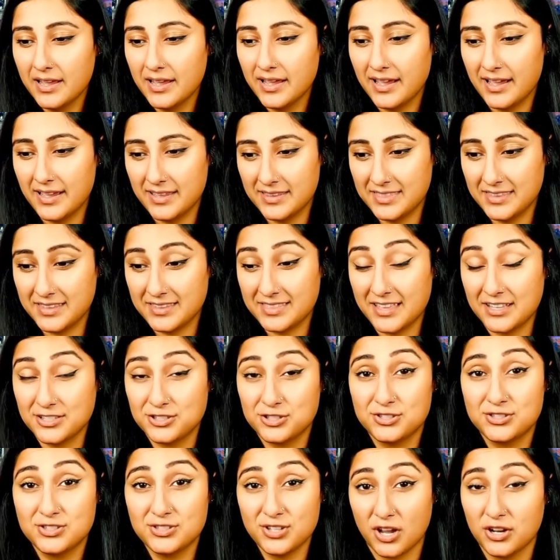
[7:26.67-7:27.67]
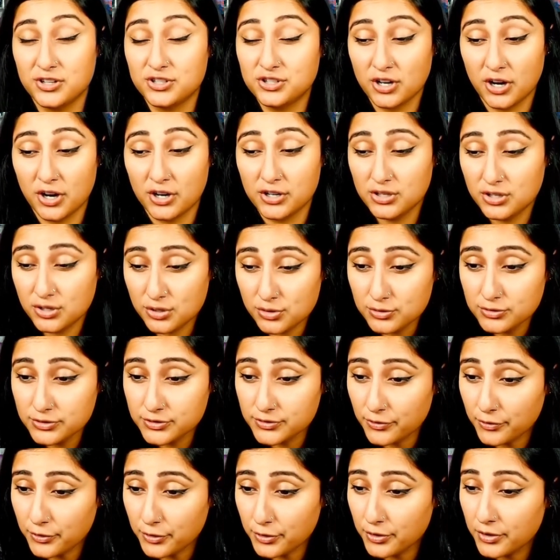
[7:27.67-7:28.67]
I think that's such a
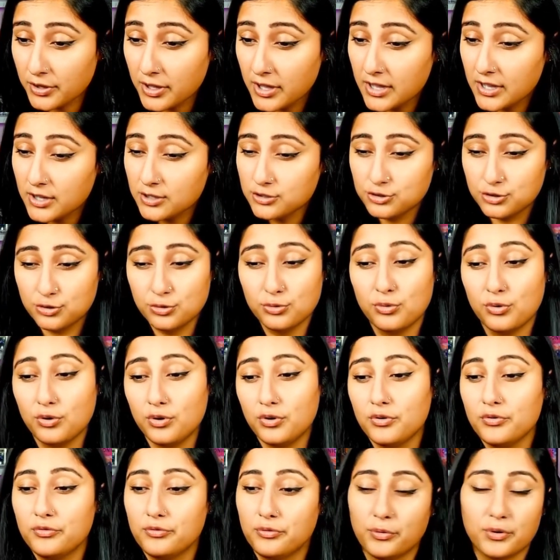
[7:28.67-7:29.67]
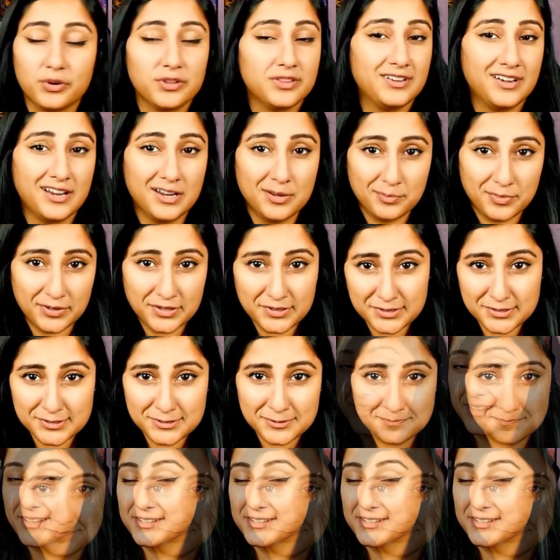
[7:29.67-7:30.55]
useful tool for the night build.